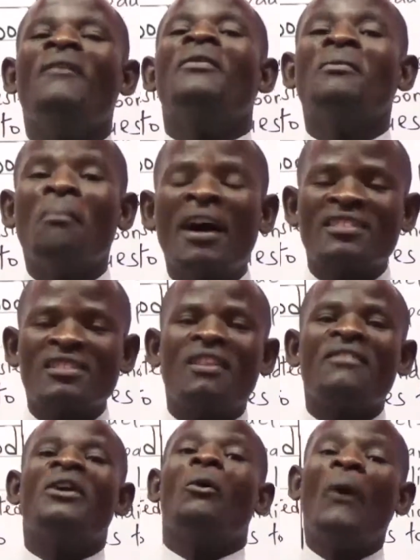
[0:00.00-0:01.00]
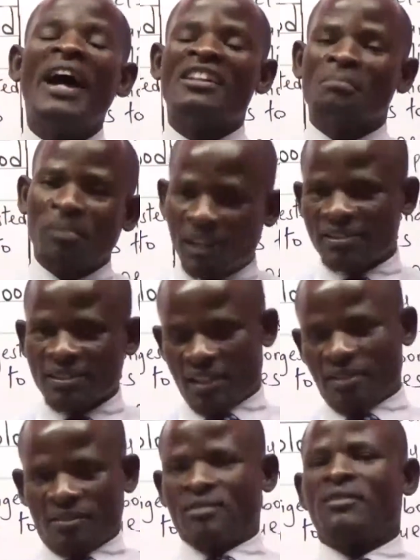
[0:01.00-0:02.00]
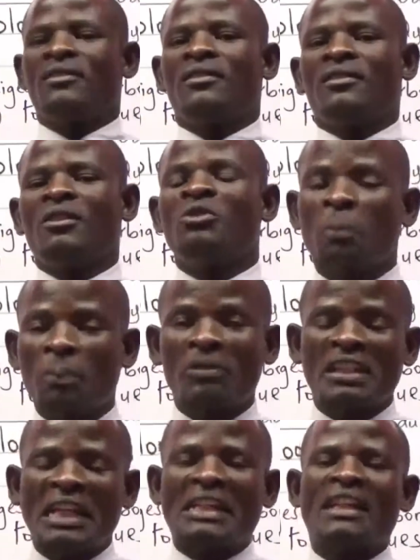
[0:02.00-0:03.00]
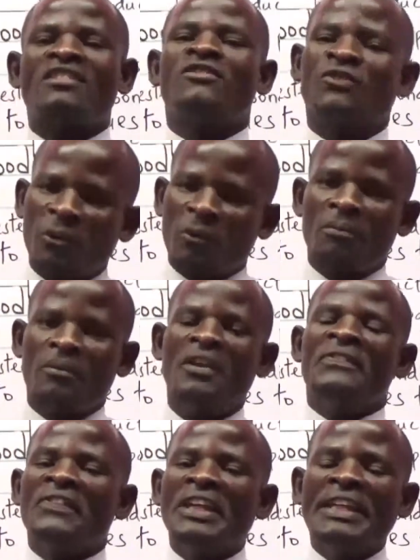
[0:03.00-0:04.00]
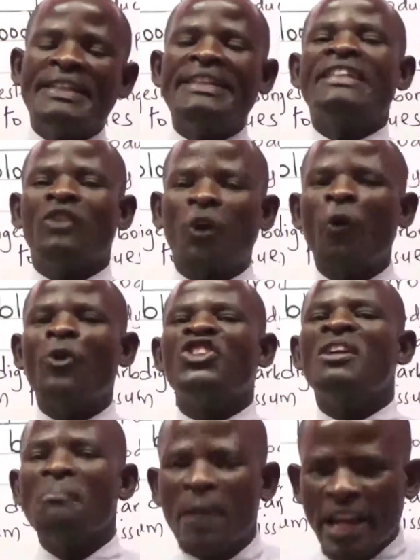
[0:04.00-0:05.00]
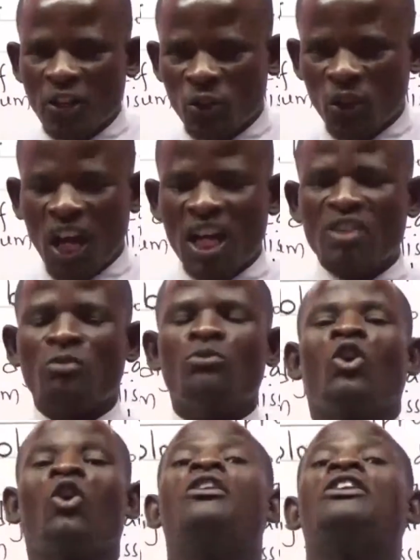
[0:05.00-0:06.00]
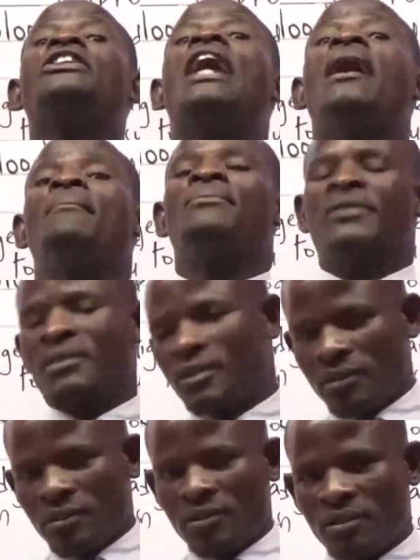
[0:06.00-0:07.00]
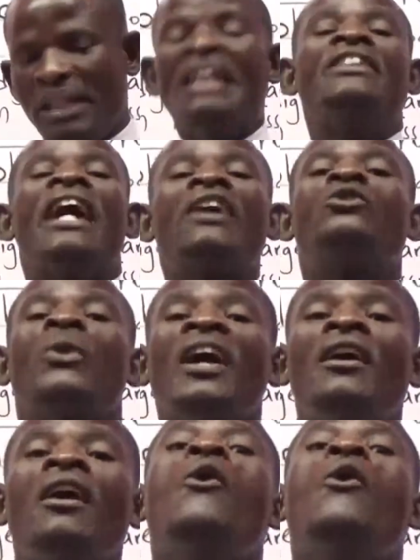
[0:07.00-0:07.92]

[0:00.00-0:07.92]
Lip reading: we must have the white blood cells to protect us from the disease-causing microorganisms called germs. In that way,